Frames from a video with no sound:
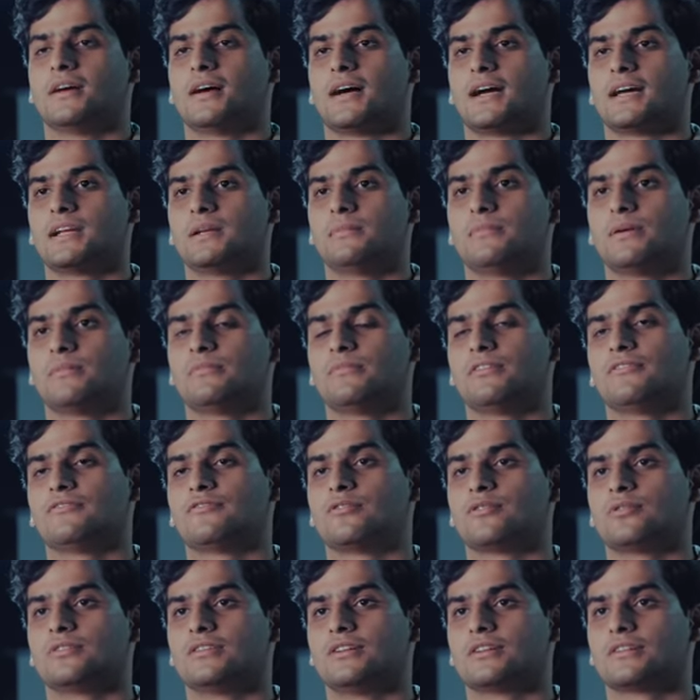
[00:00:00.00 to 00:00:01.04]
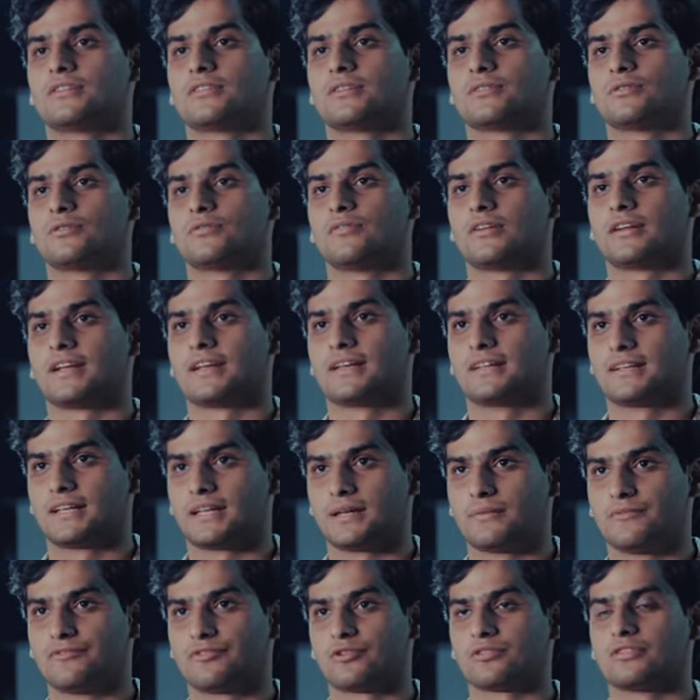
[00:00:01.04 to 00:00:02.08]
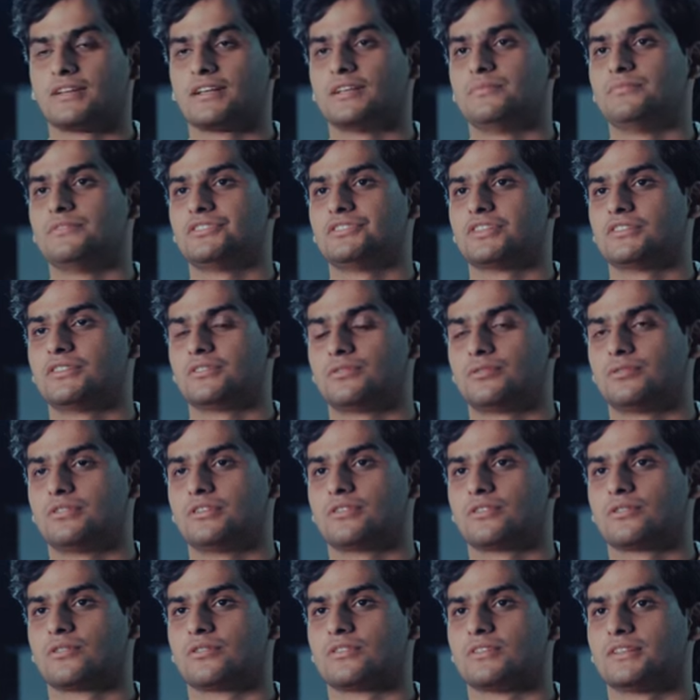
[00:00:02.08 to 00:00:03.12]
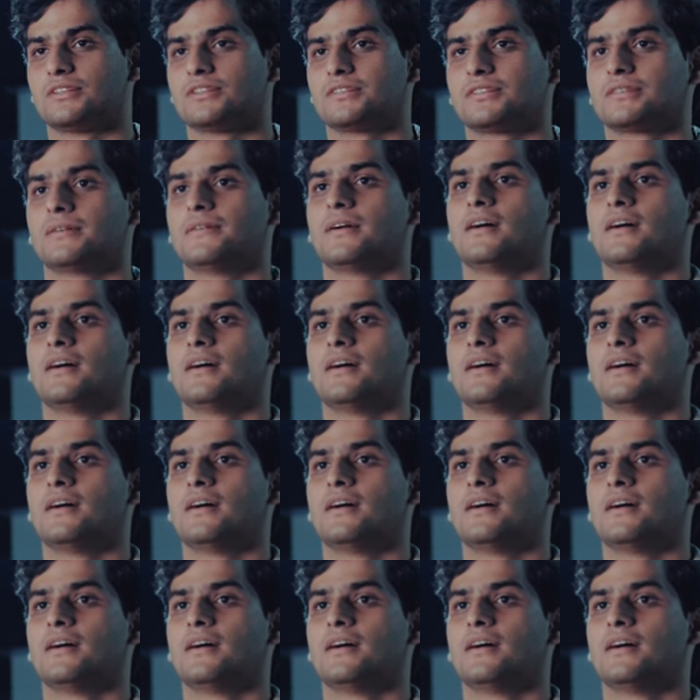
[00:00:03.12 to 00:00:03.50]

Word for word: I remember four years ago when I came for the admission to this college,